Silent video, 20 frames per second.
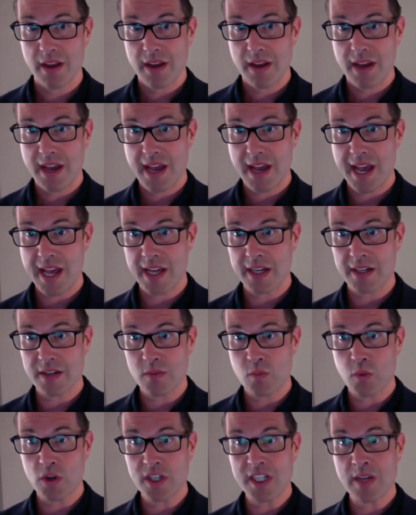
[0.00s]
And
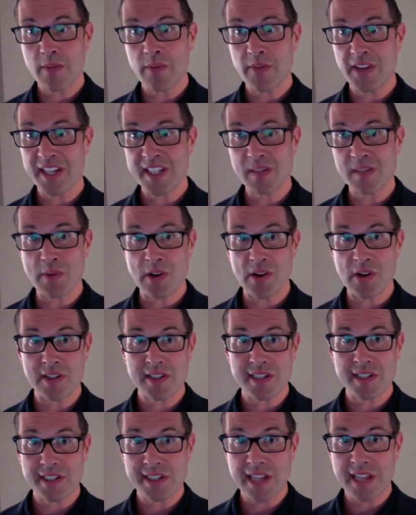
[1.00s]
what type of
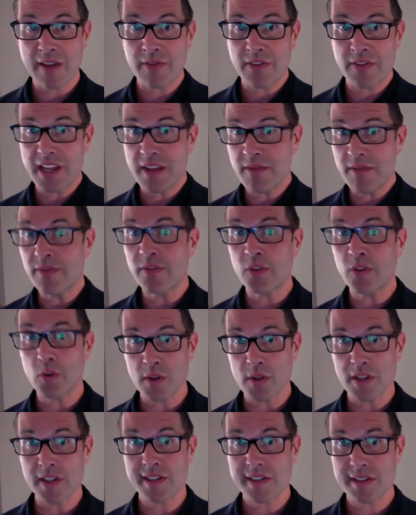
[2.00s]
experiences have
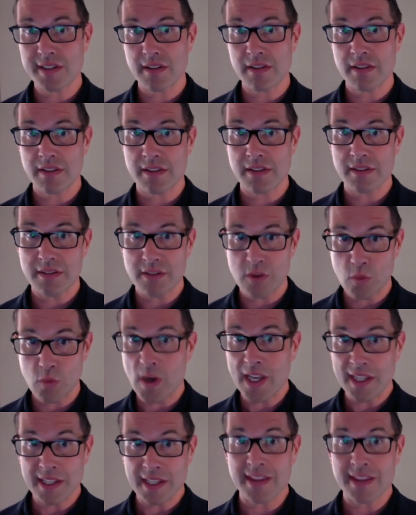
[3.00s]
influenced the
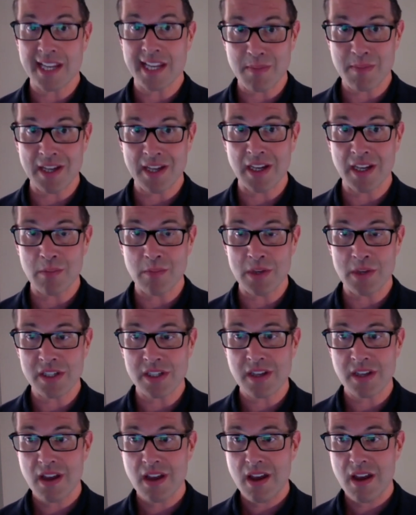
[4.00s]
way they think about numbers?
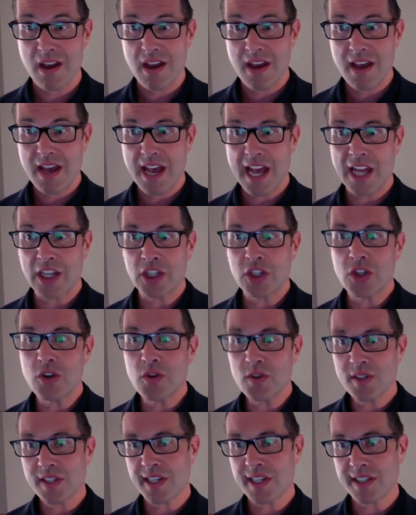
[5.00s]
And
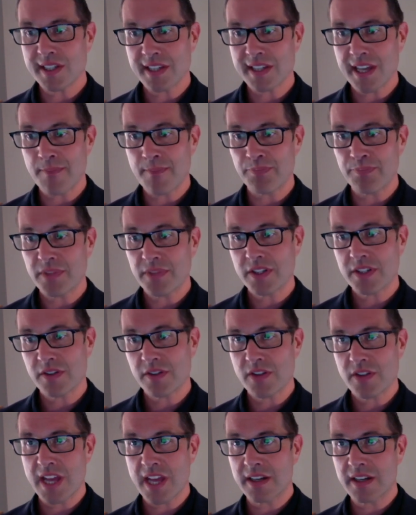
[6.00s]
use this then to
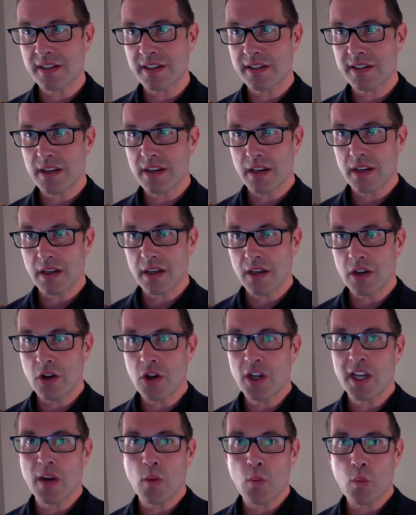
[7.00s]
then
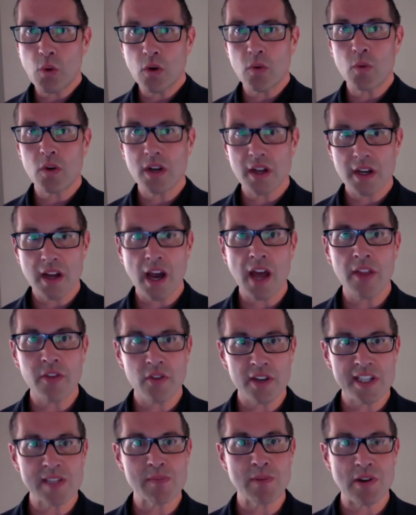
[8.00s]
look at what other
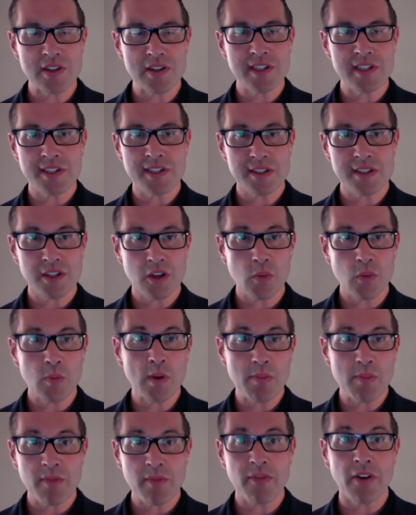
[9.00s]
experiences could we
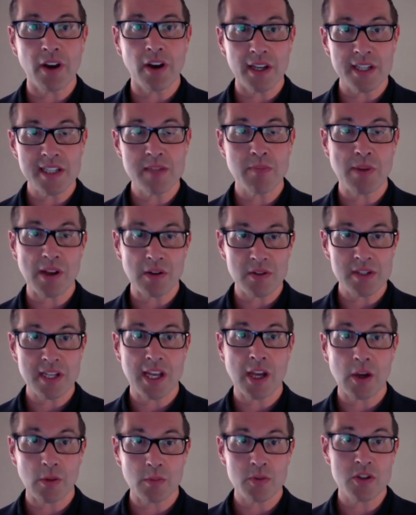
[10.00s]
provide to be able to
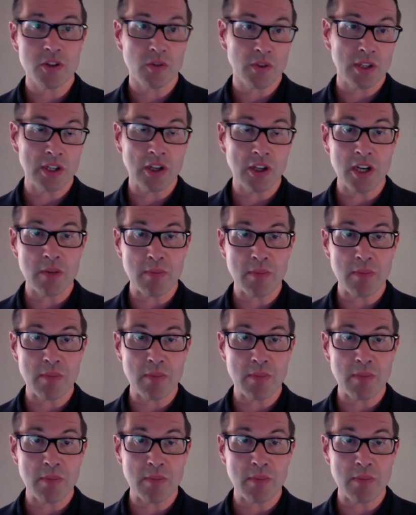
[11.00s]
help children learn about